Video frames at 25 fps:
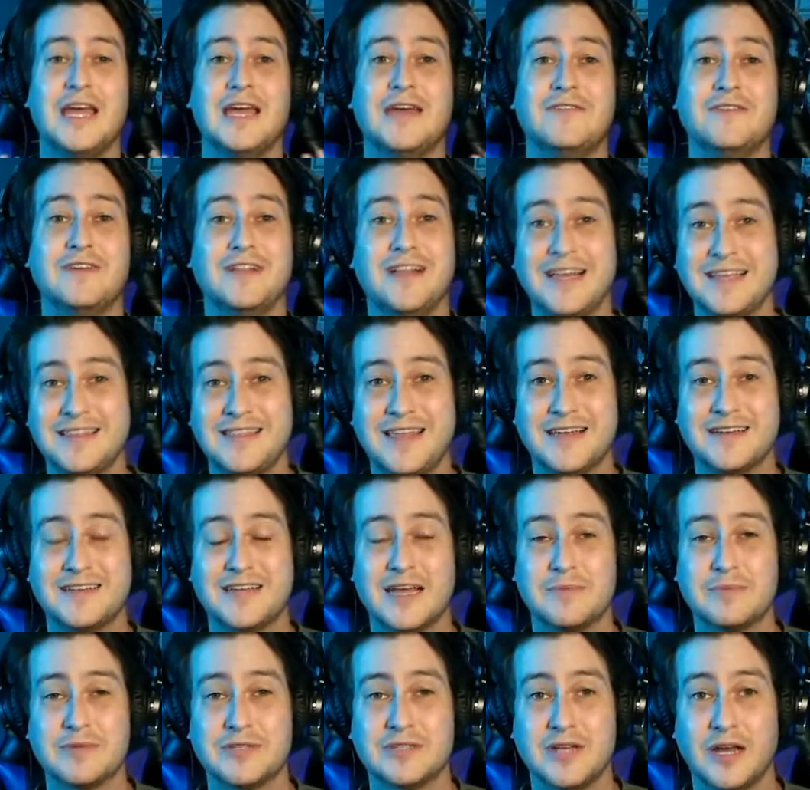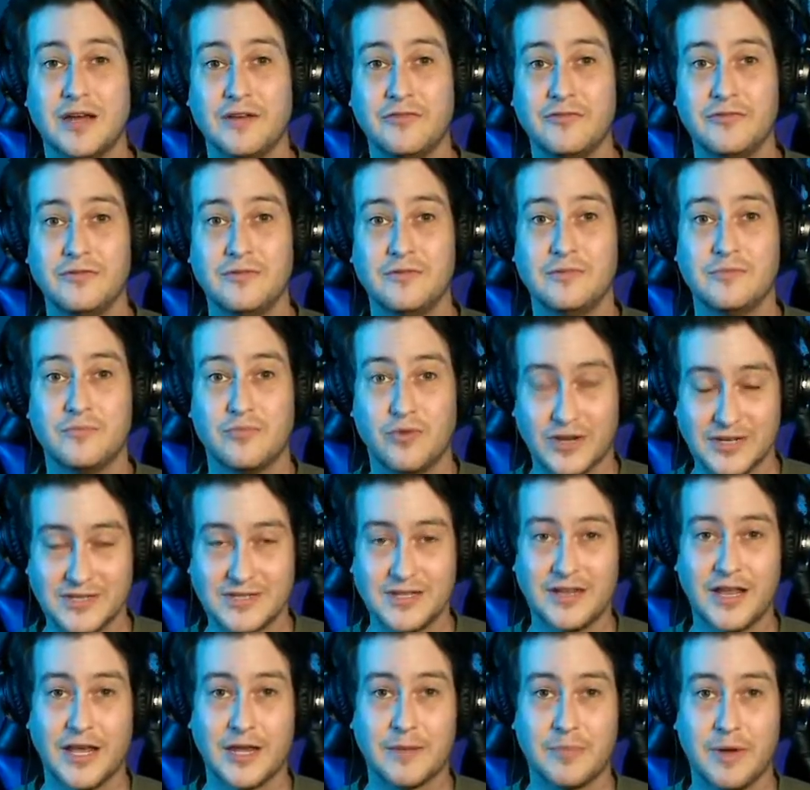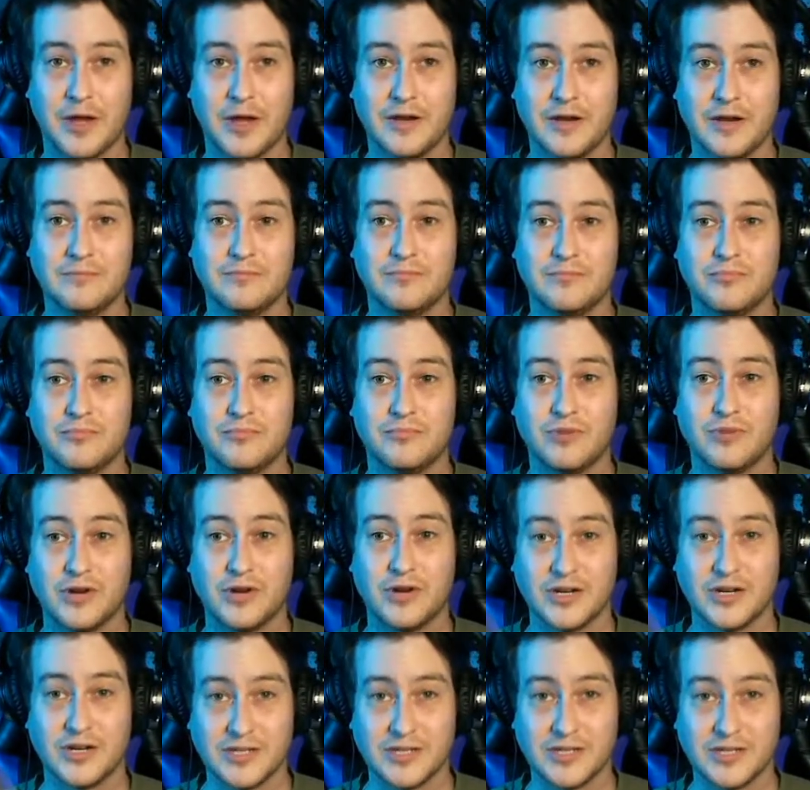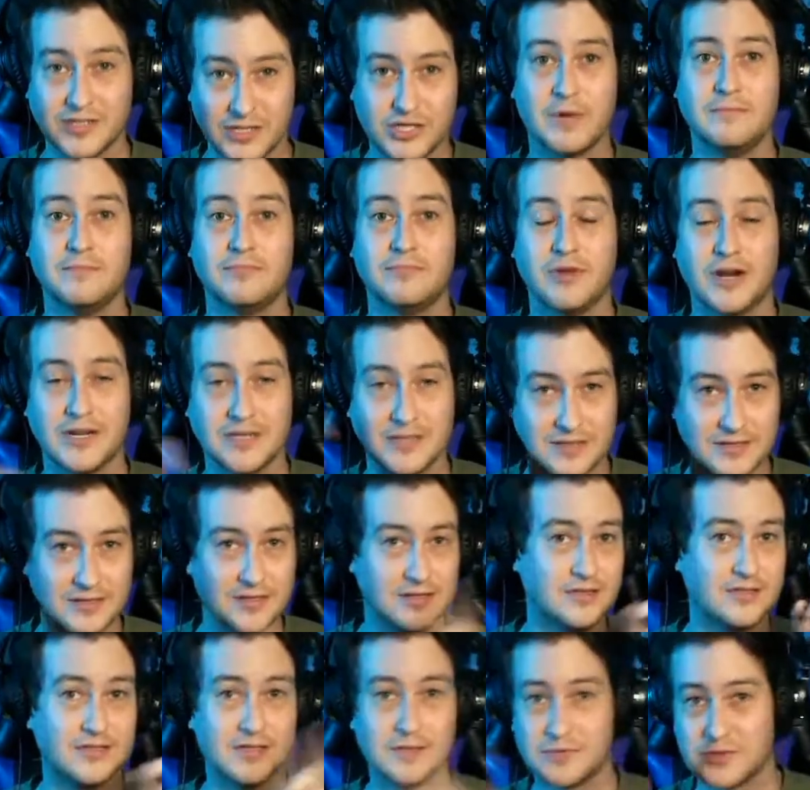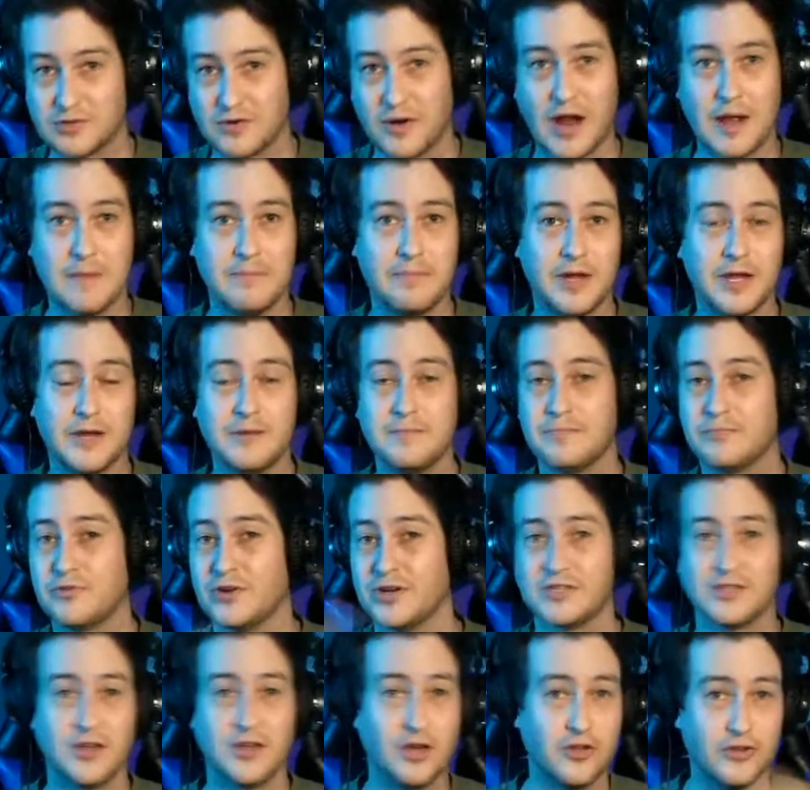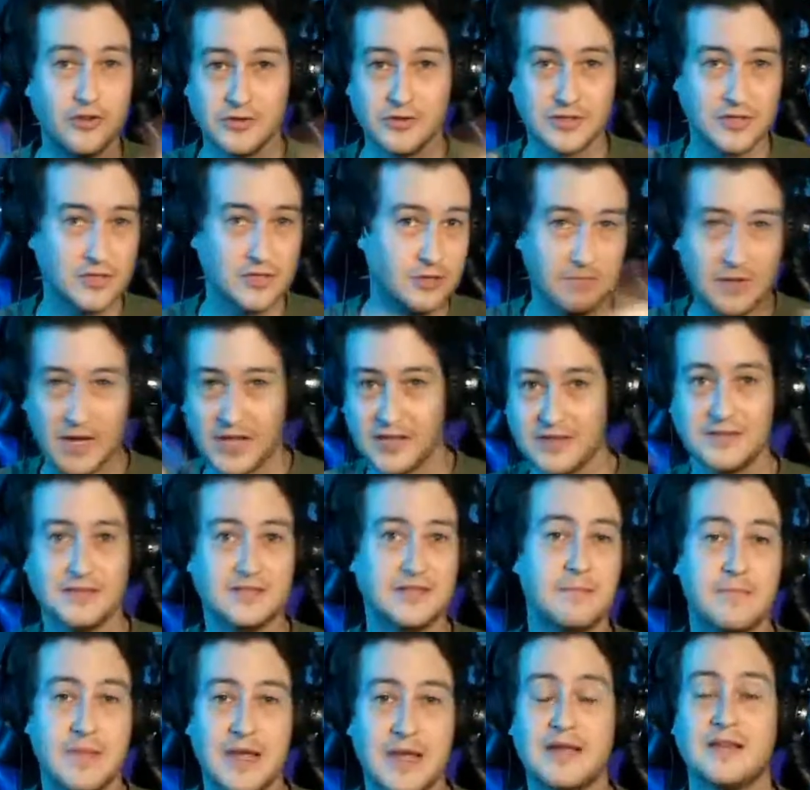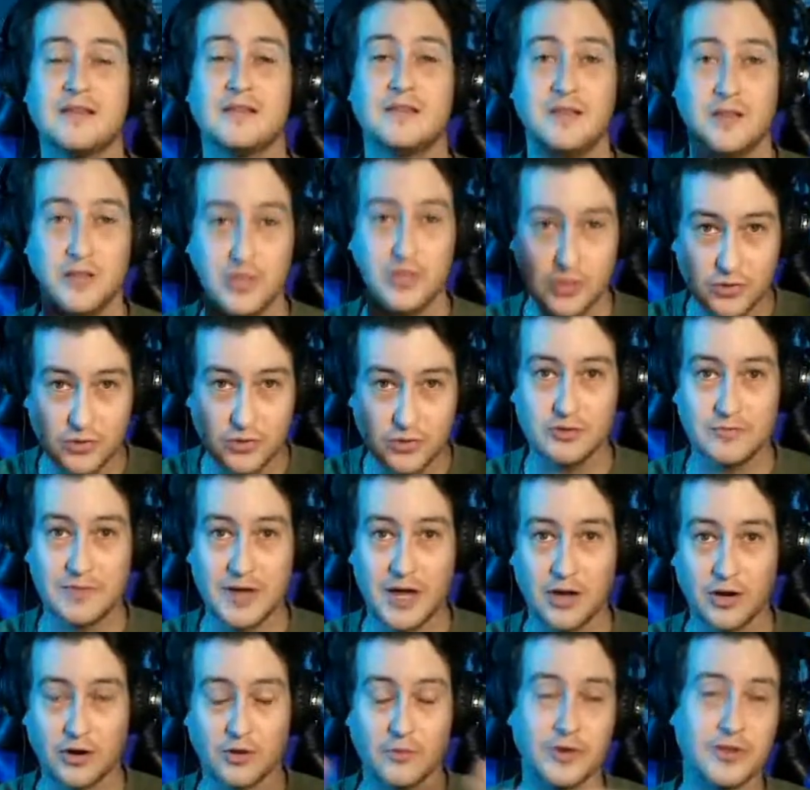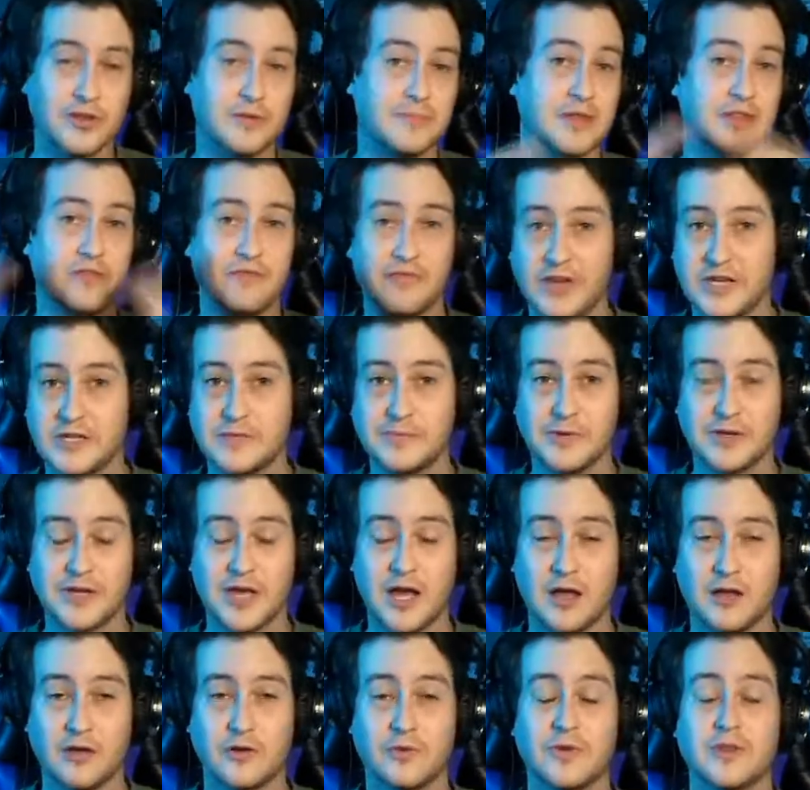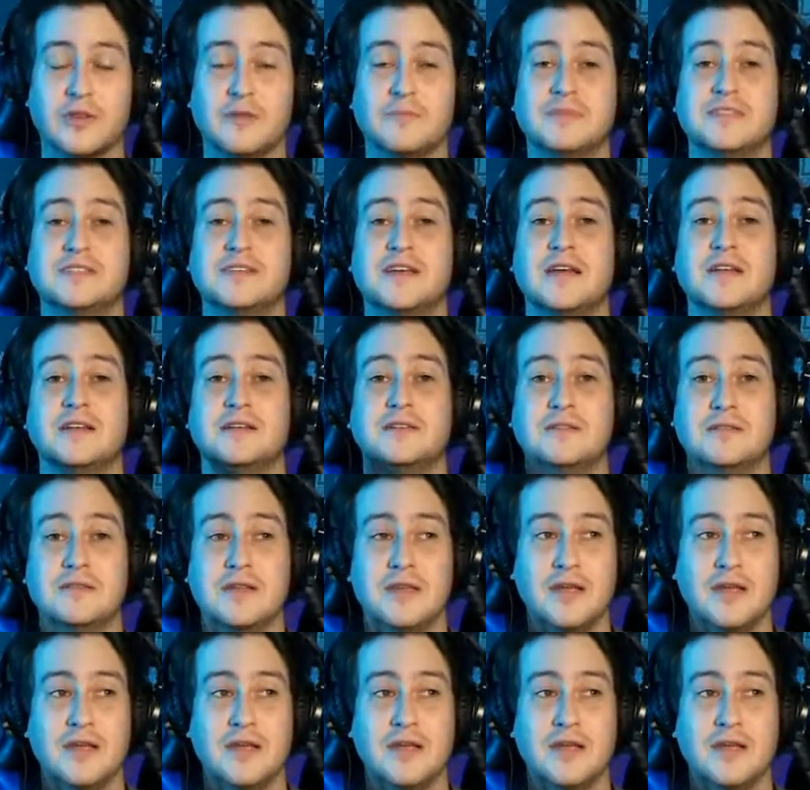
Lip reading: If you like that type of stuff, press the like button, press the share button, press the subscribe button, press all those little buttons that make the YouTube algorithm and the Facebook algorithm say,